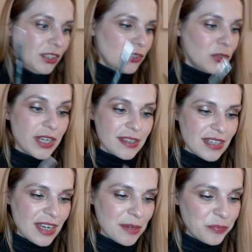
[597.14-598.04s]
know next
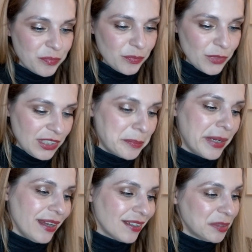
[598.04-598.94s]
time when you come
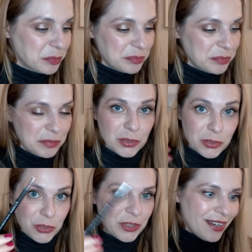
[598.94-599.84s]
back,
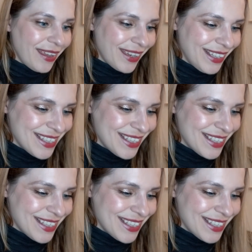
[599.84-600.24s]
you'll know that I like